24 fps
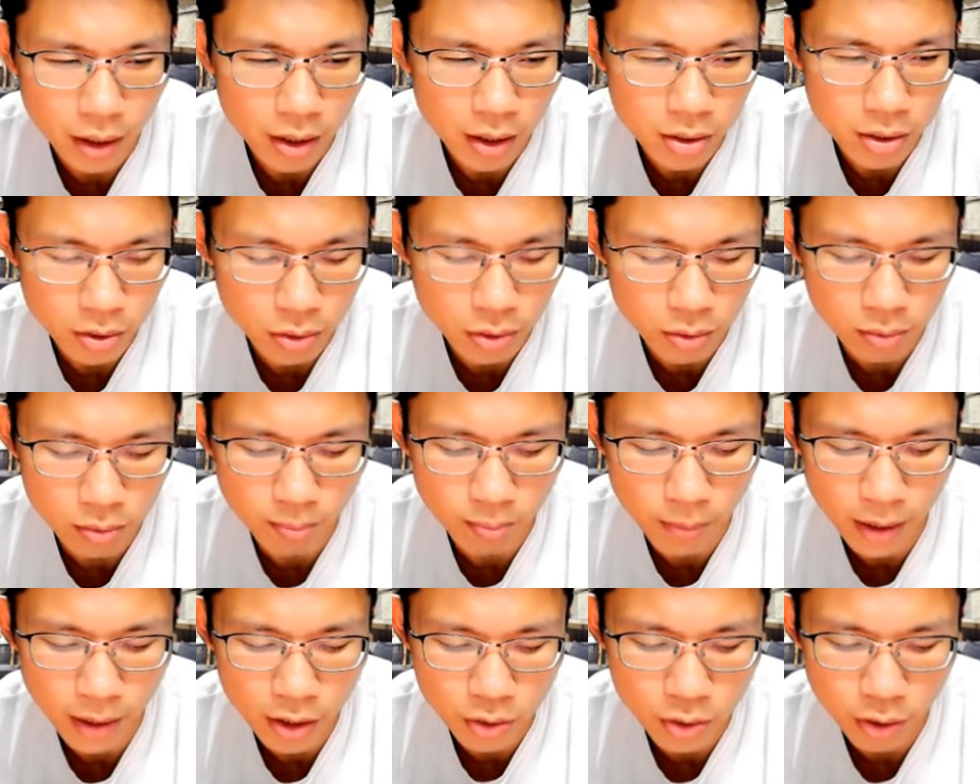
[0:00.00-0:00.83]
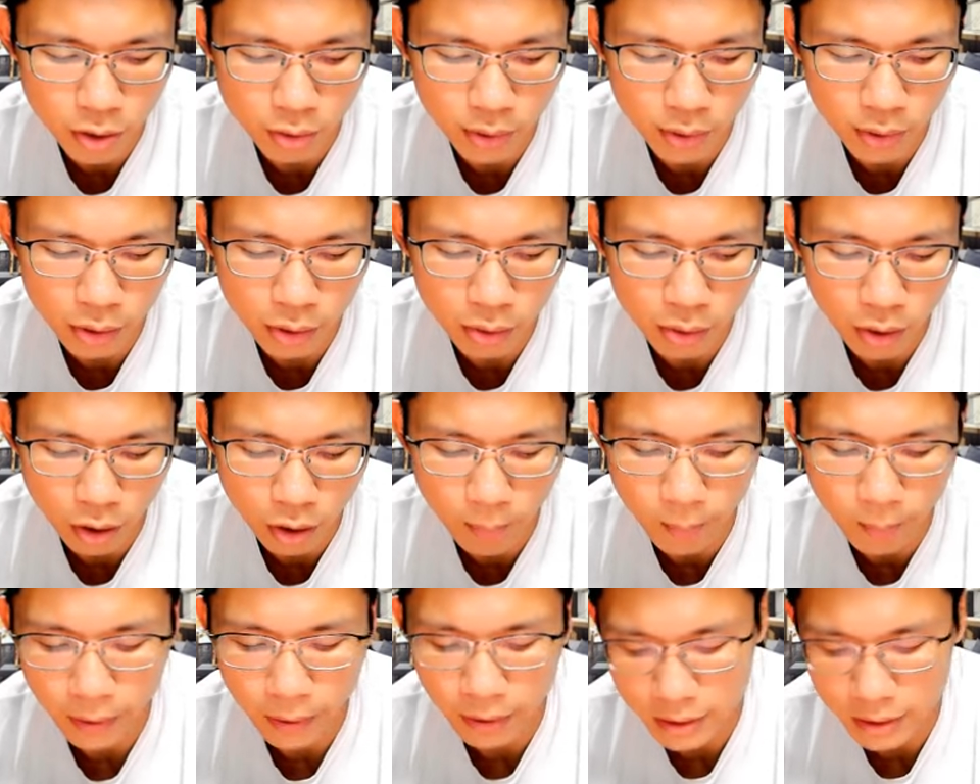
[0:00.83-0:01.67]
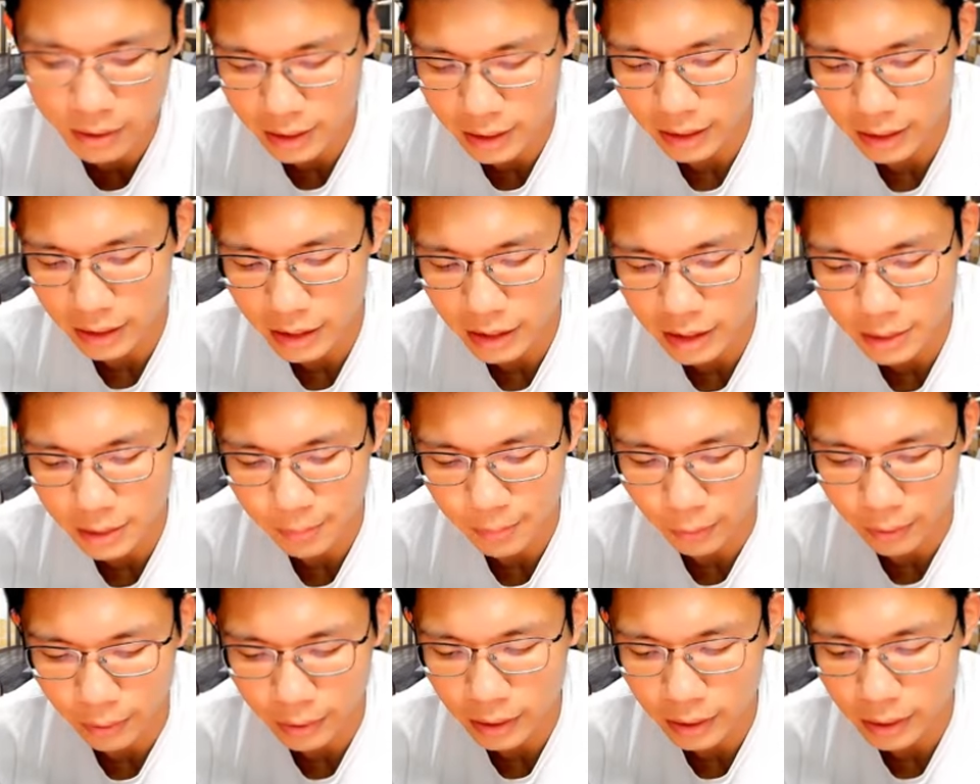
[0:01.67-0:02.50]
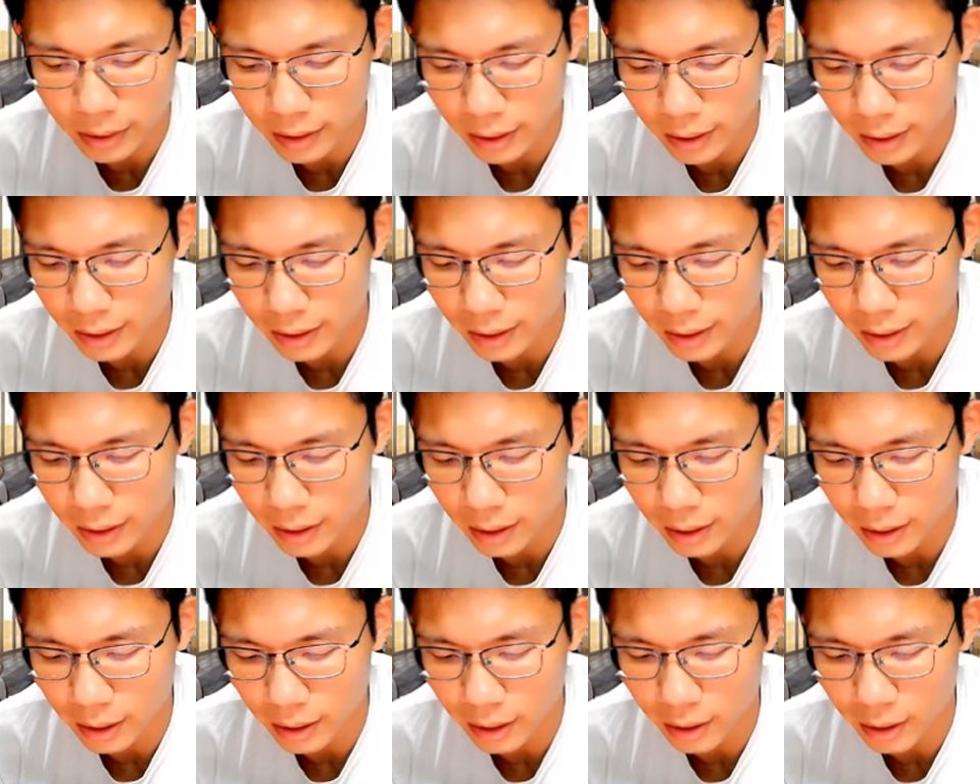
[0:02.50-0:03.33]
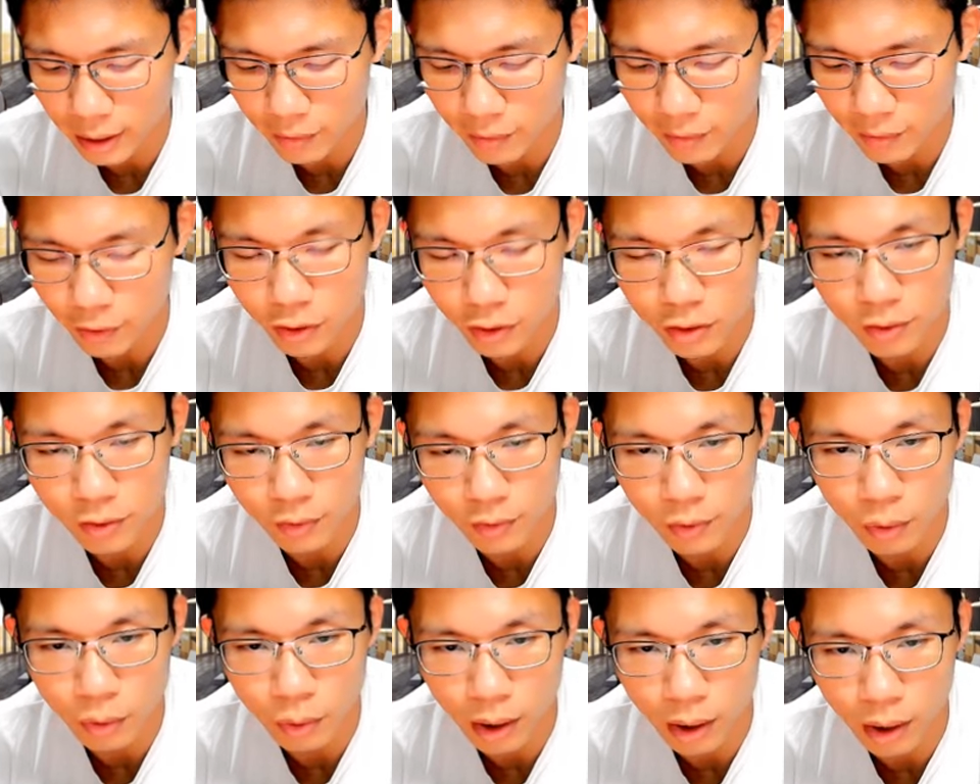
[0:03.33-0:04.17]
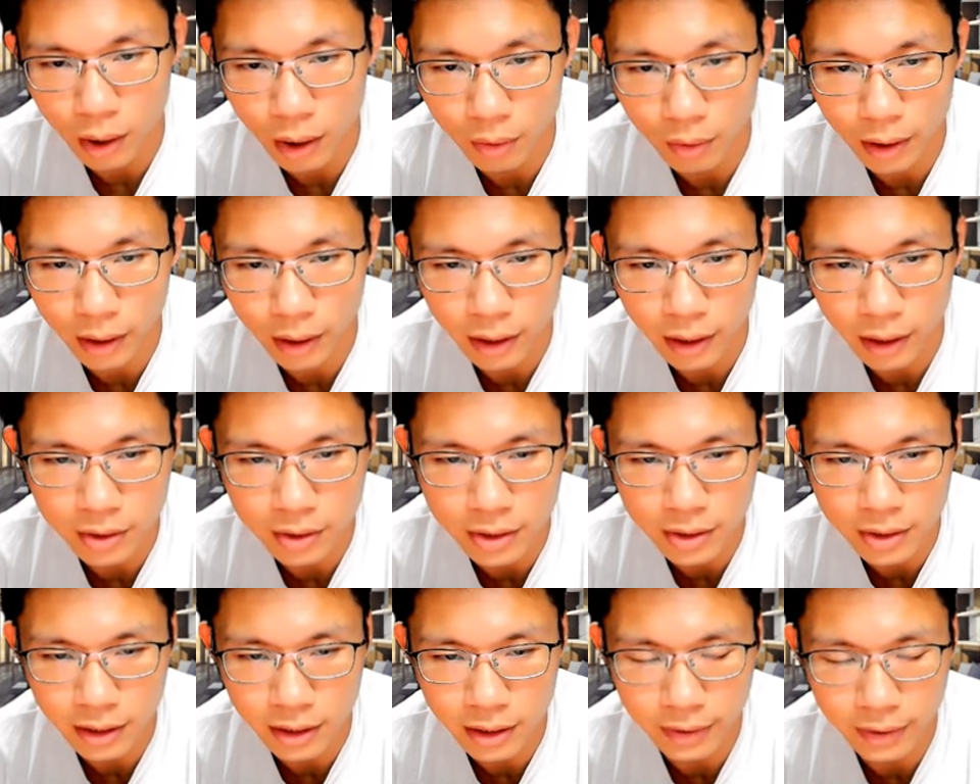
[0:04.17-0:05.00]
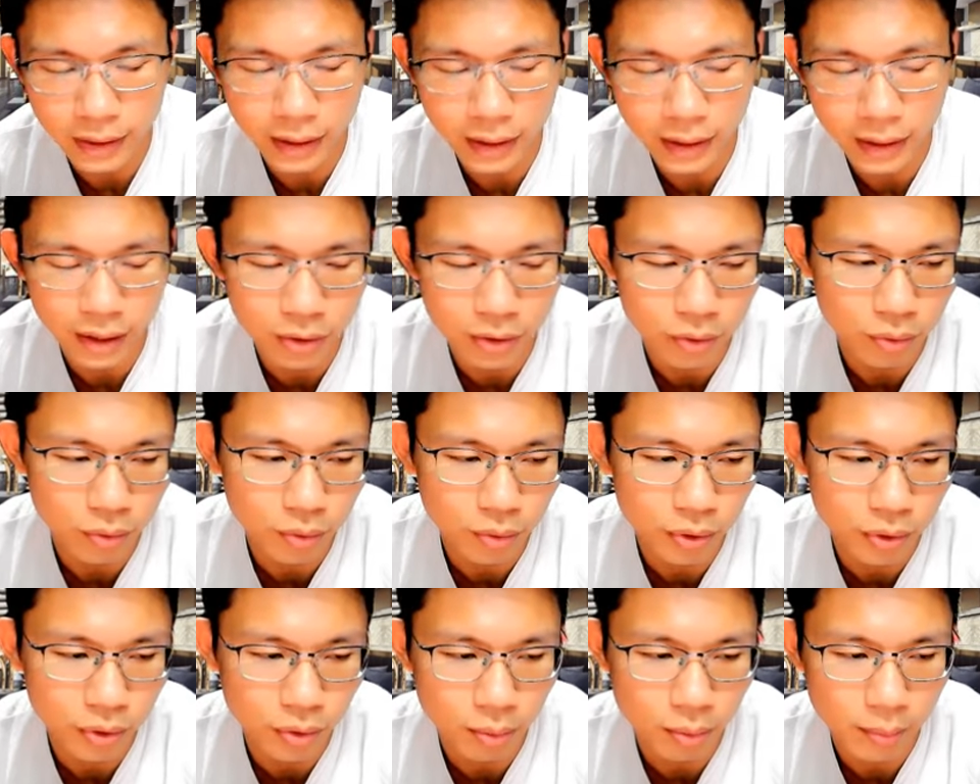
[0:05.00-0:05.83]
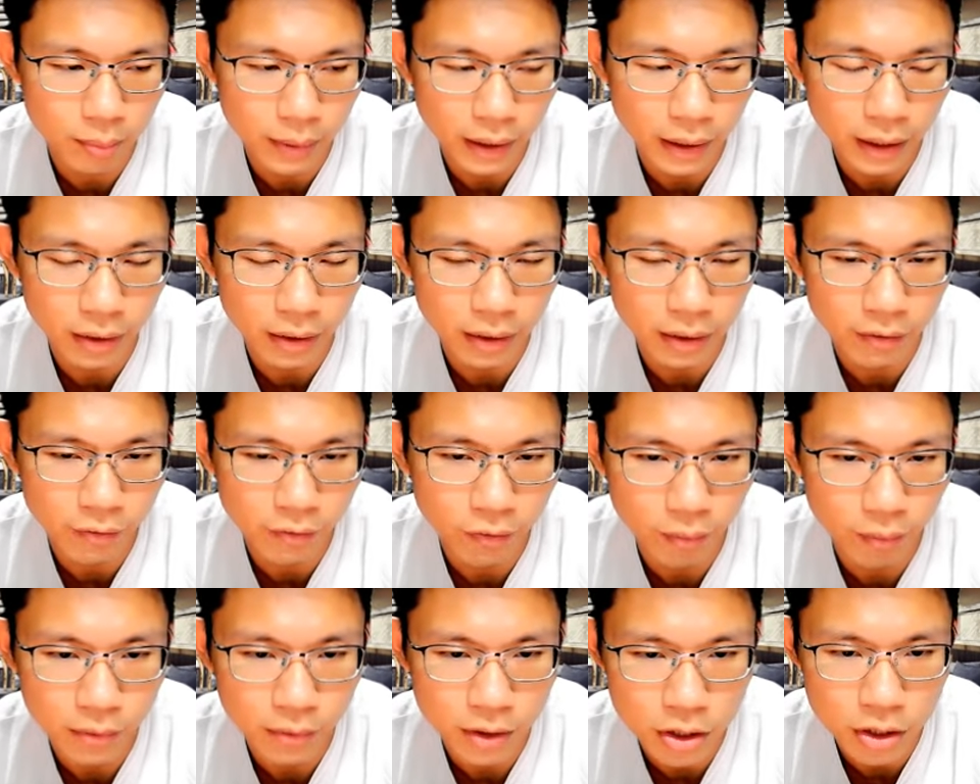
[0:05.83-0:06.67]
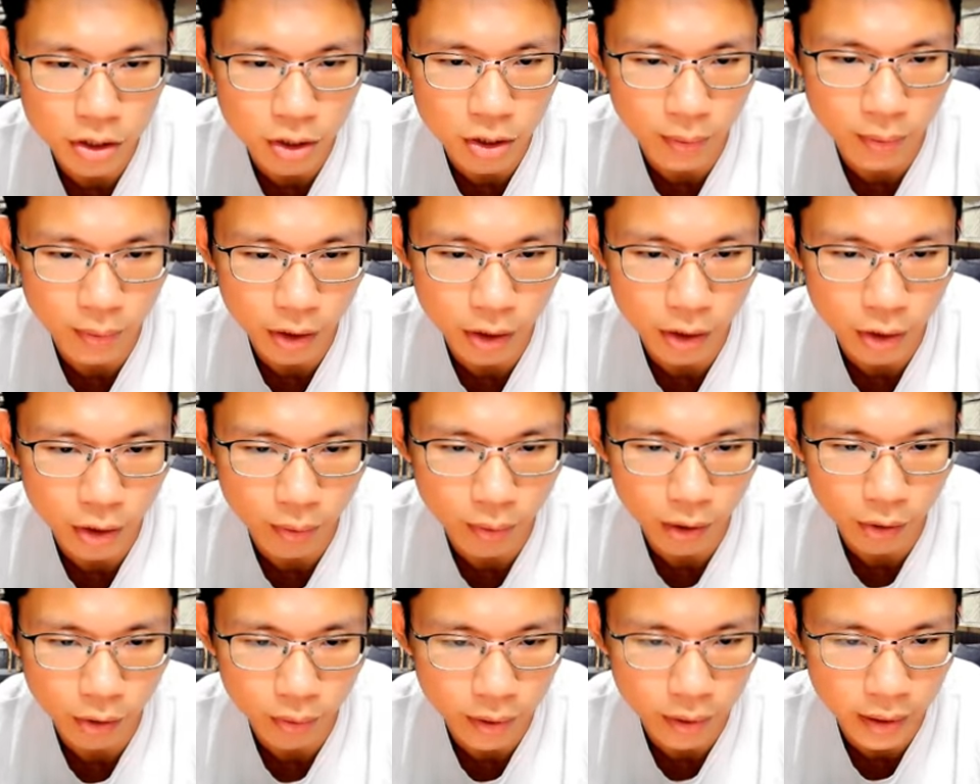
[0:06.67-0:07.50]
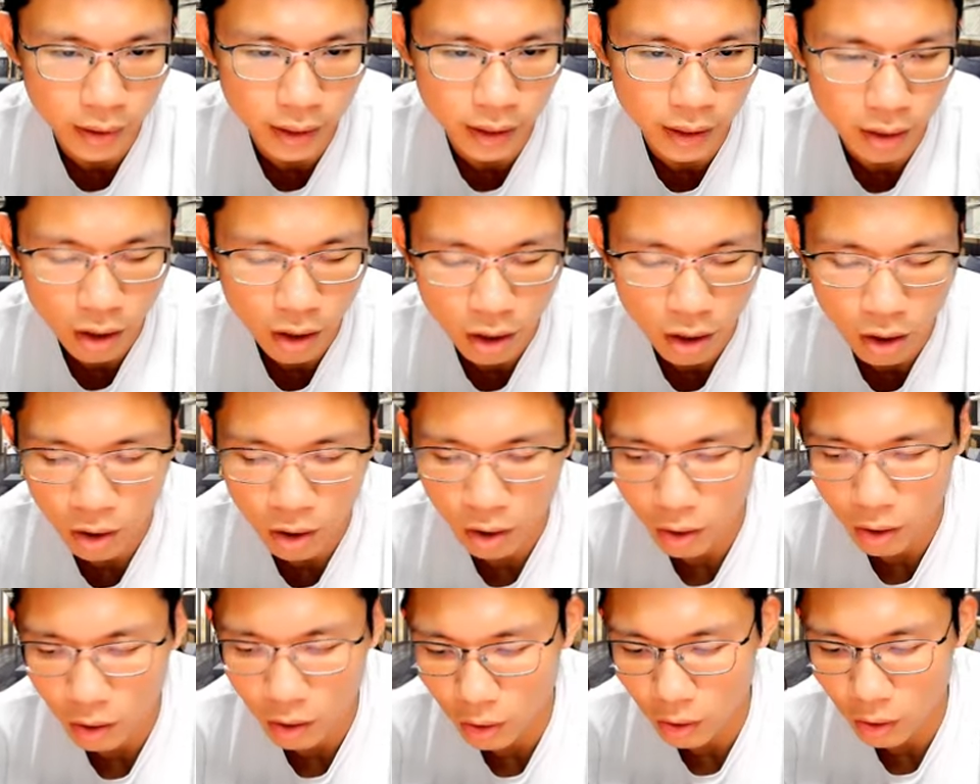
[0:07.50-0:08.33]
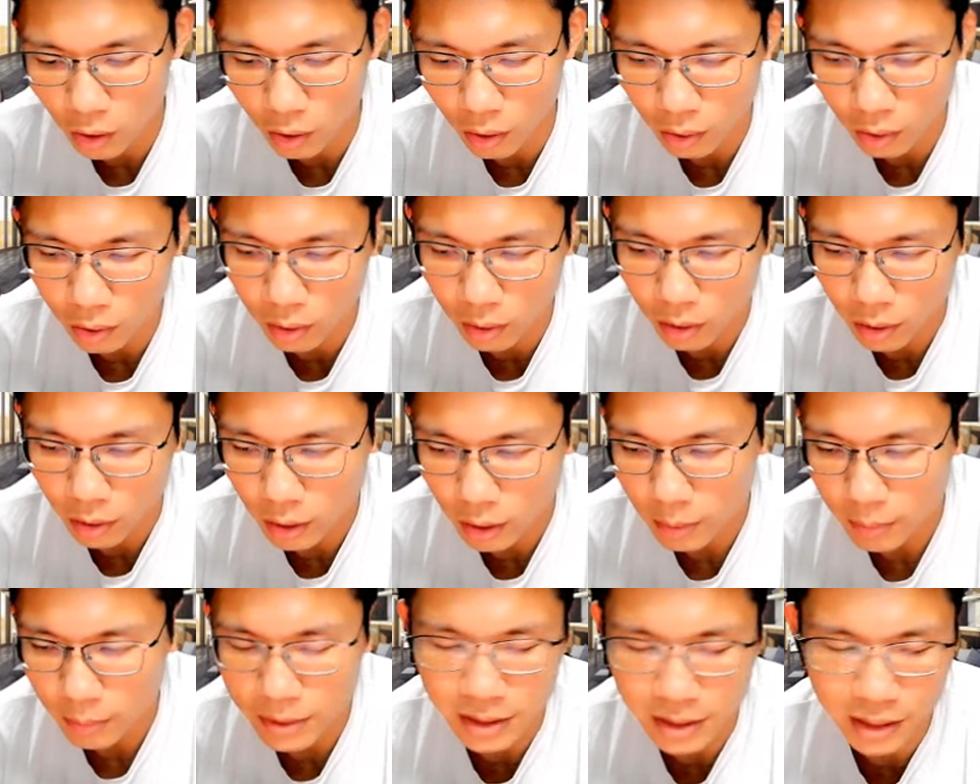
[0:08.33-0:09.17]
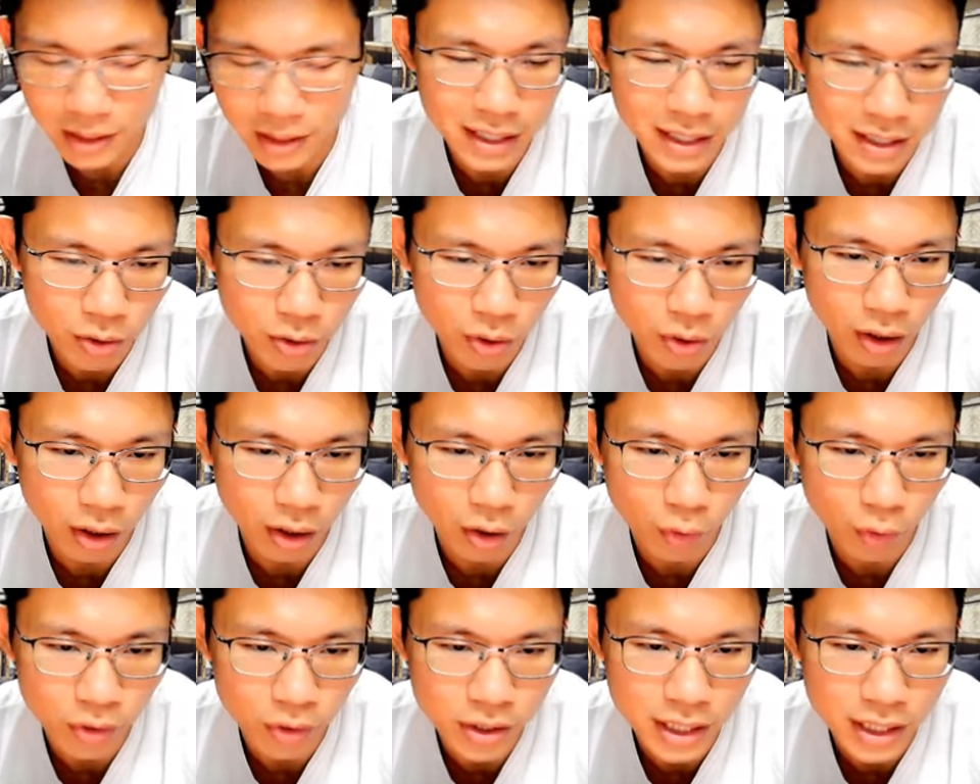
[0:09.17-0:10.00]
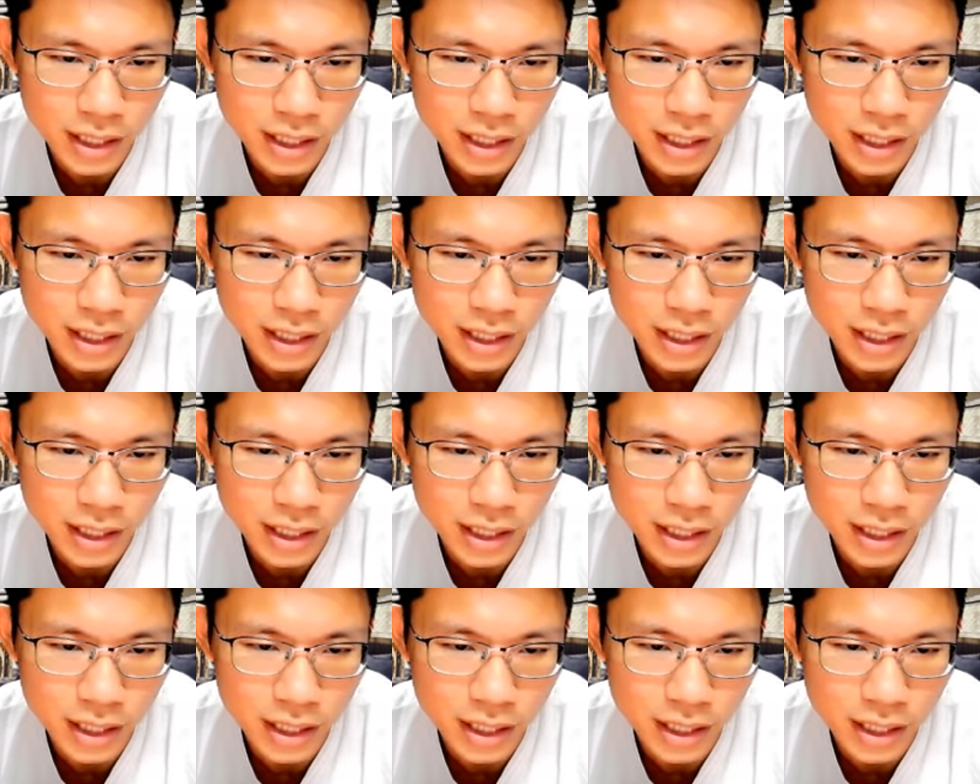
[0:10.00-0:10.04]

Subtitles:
So might as well we do a comparison at this point. Then for those of you who are really considering, then you make an informed decision whether you want to go ahead or basically there's quite a lot of risk.